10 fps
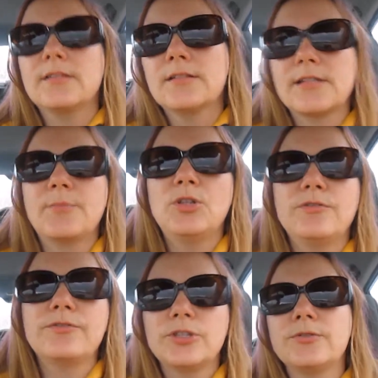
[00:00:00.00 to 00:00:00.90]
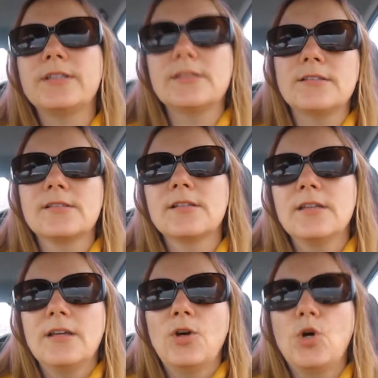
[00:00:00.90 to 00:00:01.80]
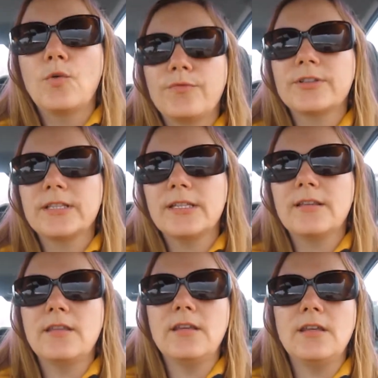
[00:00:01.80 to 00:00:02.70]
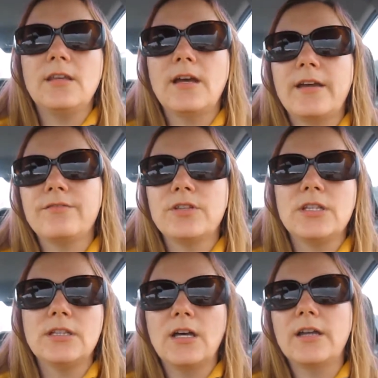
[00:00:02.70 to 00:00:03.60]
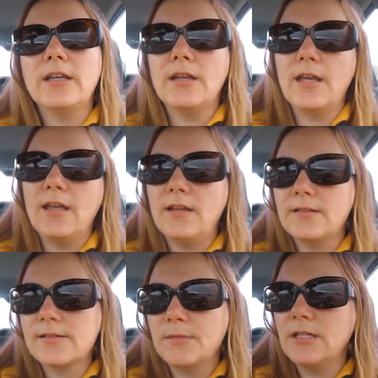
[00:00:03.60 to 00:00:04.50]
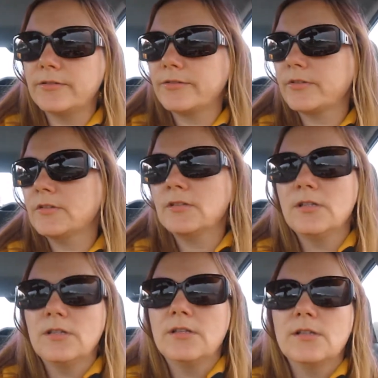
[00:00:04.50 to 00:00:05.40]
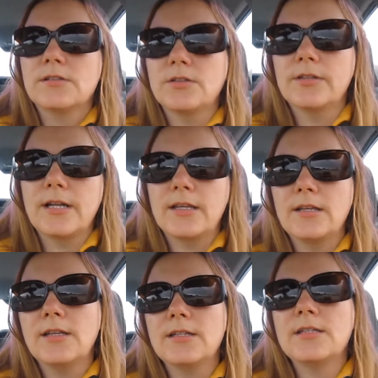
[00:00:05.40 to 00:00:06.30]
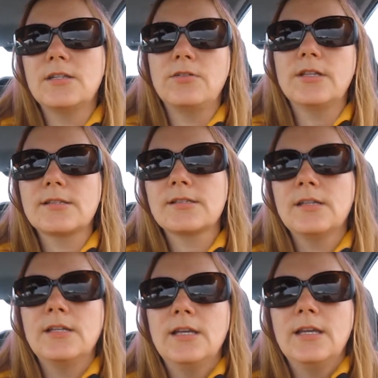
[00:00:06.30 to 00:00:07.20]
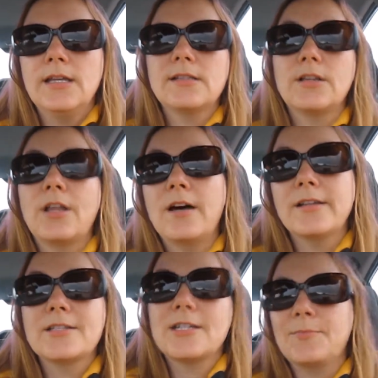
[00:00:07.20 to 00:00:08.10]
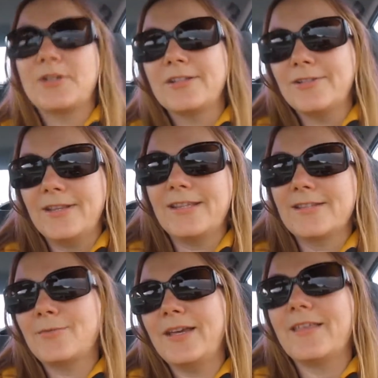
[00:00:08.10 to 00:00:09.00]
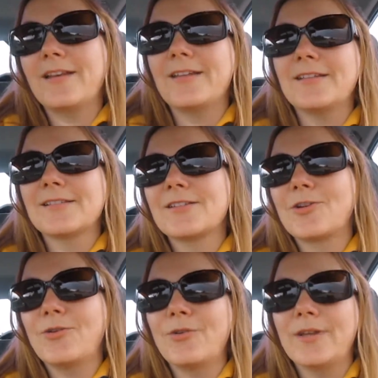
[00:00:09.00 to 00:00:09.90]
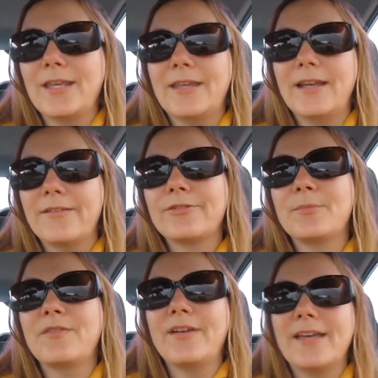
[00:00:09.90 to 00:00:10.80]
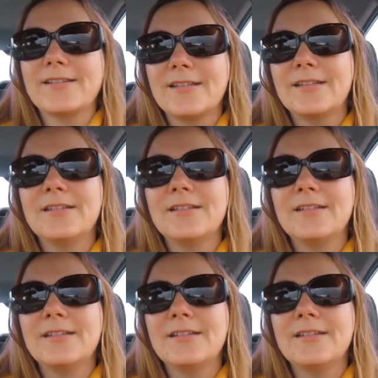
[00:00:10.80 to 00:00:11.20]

sub-Q fluids, hopefully the IV line and some needles so that I can continue this. It's a lot cheaper to do it this way than it is to go and get it from the vet.